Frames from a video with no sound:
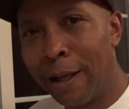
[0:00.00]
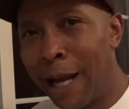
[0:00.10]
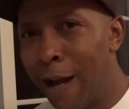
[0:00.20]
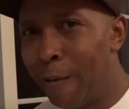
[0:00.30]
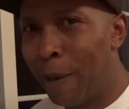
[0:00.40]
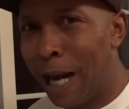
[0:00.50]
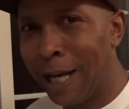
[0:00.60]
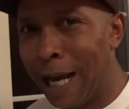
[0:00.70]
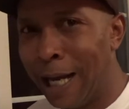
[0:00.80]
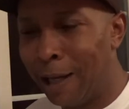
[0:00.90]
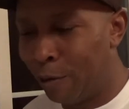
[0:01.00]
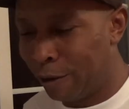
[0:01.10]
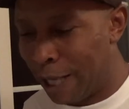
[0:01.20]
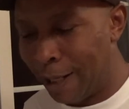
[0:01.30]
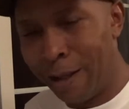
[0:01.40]
I
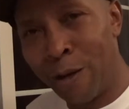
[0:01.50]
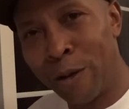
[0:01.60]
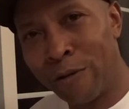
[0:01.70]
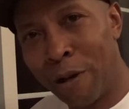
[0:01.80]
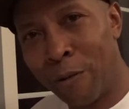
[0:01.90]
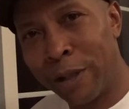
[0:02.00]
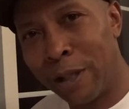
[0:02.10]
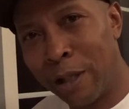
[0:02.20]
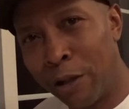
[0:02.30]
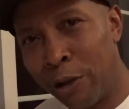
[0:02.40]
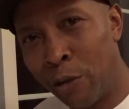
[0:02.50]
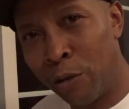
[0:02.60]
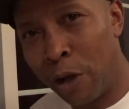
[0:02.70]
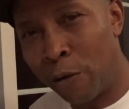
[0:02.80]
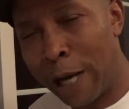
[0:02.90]
was like, yo, what's wrong with the little
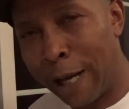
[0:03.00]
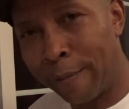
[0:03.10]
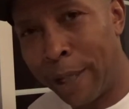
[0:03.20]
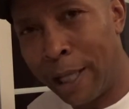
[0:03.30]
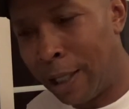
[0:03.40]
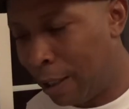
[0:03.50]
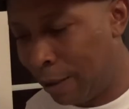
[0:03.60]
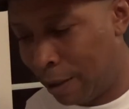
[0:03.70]
dude Kodak, man? He